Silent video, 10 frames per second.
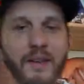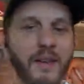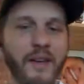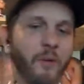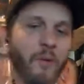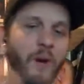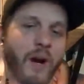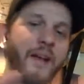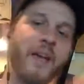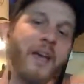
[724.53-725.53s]
and you
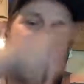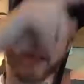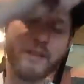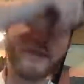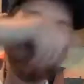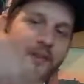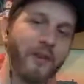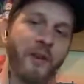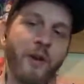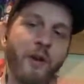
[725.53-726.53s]
walk in, and you
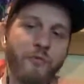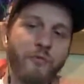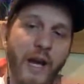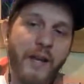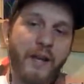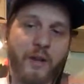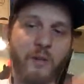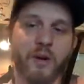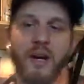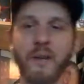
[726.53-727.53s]
can go right and
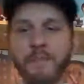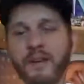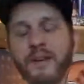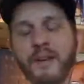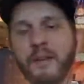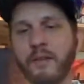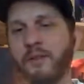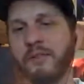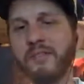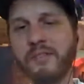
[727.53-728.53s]
go up.
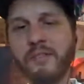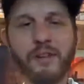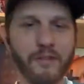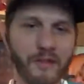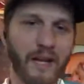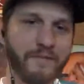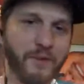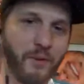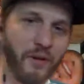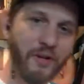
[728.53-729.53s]
There's this little left
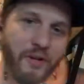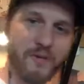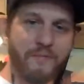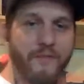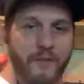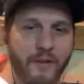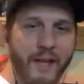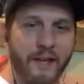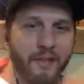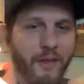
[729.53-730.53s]
door for
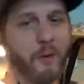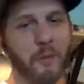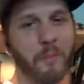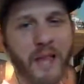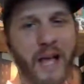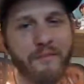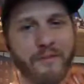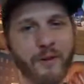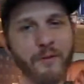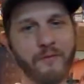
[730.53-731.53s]
like a lower
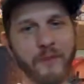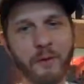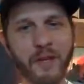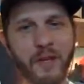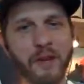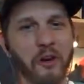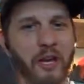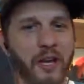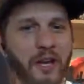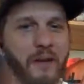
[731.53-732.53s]
platform viewing
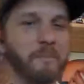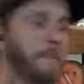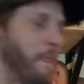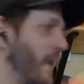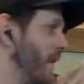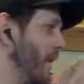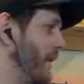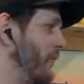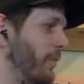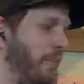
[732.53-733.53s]
area.
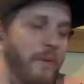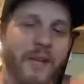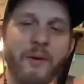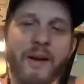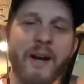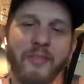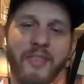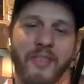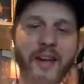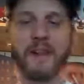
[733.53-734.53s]
Yeah. We go out
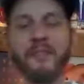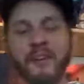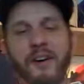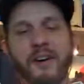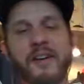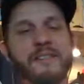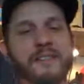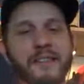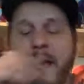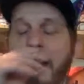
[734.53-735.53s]
there and look. It's
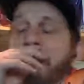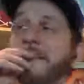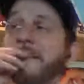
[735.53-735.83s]
nice.